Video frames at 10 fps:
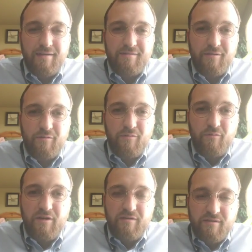So
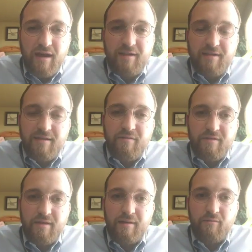we decided,
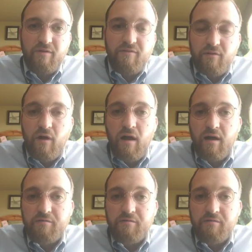given that we feel